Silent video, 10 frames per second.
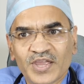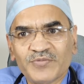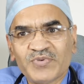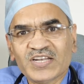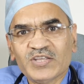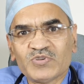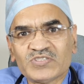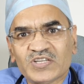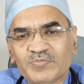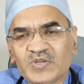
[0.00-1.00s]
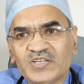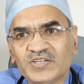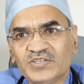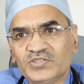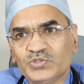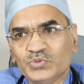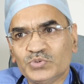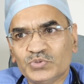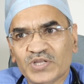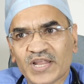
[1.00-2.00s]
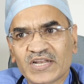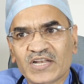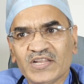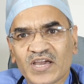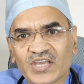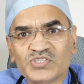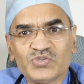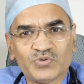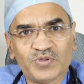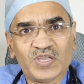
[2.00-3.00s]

In fact, he was admitted to directly I C U.